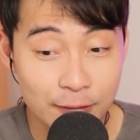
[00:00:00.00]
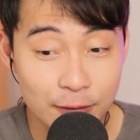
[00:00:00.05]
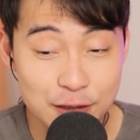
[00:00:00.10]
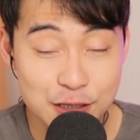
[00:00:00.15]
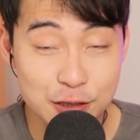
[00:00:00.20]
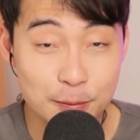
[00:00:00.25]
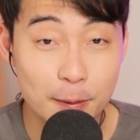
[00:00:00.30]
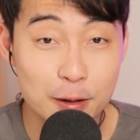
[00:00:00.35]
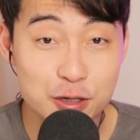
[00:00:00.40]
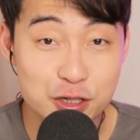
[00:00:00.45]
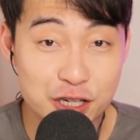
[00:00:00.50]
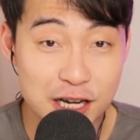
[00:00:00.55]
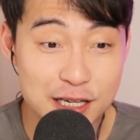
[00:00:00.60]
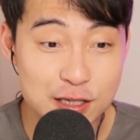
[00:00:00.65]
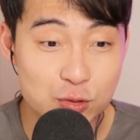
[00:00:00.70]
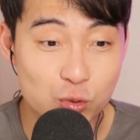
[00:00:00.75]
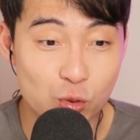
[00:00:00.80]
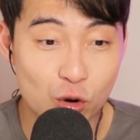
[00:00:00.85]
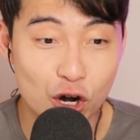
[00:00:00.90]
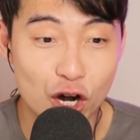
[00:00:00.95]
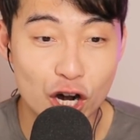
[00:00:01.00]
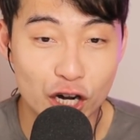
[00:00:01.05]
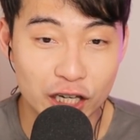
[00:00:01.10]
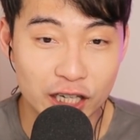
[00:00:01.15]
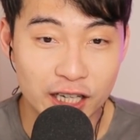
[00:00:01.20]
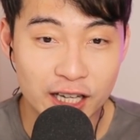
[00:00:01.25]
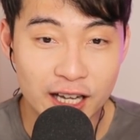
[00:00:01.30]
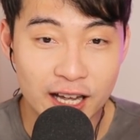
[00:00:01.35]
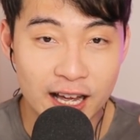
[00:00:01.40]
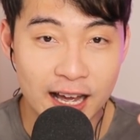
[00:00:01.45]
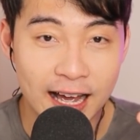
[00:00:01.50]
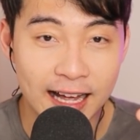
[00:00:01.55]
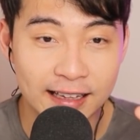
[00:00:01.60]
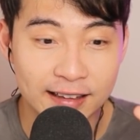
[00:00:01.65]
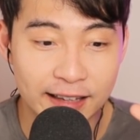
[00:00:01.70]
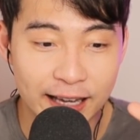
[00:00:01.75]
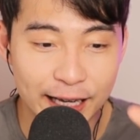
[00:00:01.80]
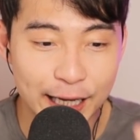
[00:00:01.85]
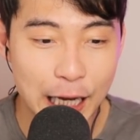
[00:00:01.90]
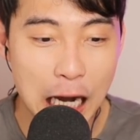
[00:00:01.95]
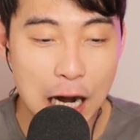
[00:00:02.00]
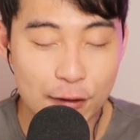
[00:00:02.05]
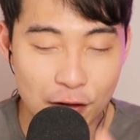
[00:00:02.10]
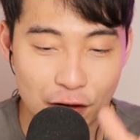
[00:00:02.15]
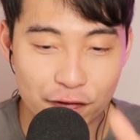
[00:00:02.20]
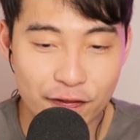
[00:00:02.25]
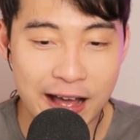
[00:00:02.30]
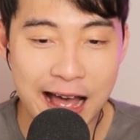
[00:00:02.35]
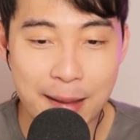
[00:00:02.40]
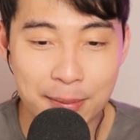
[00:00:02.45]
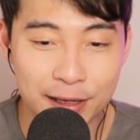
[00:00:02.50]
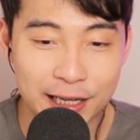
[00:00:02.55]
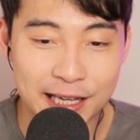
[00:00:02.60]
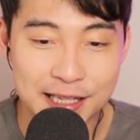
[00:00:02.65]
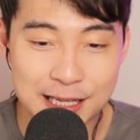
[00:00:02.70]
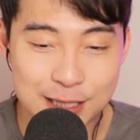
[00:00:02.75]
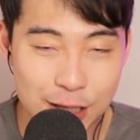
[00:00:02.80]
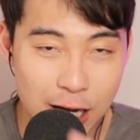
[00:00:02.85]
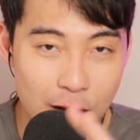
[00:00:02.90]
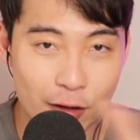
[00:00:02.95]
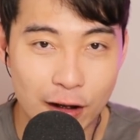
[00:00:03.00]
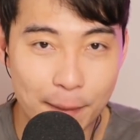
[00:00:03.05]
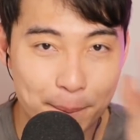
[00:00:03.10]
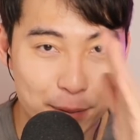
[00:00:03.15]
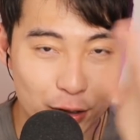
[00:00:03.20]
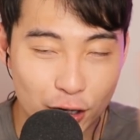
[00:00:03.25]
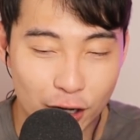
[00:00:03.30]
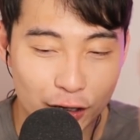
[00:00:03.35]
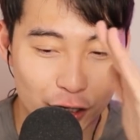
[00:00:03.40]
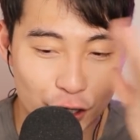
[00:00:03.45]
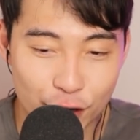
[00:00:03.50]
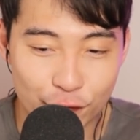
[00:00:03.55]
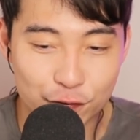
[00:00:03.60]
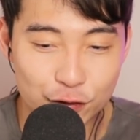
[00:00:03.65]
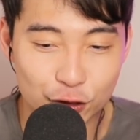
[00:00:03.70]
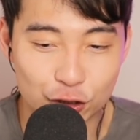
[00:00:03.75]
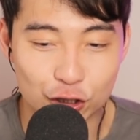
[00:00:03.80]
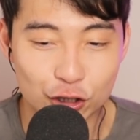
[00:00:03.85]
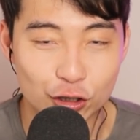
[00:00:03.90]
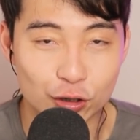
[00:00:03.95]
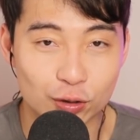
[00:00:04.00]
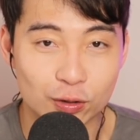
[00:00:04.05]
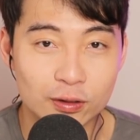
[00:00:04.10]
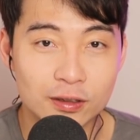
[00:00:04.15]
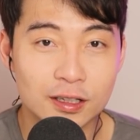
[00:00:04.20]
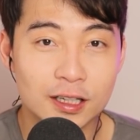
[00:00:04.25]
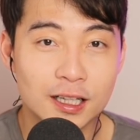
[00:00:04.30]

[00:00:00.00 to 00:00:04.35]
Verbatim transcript: We're supposed to just work and take care of our families. That's all we are put on earth to do.